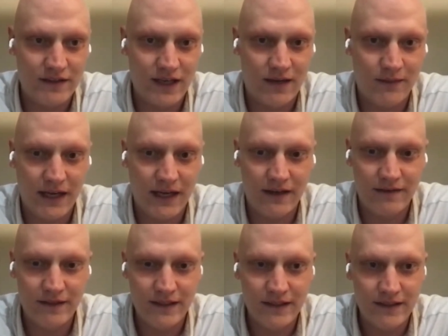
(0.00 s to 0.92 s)
Tom King.
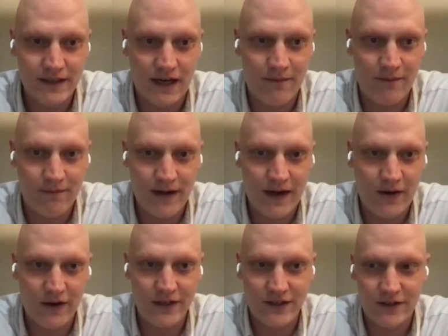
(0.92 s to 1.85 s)
Tom,
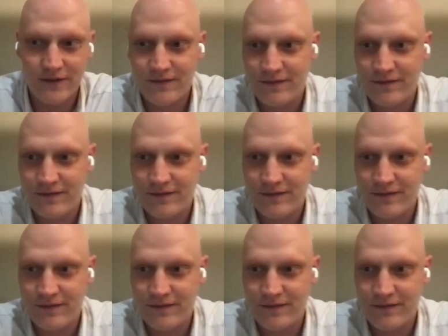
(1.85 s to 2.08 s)
how are you, sir?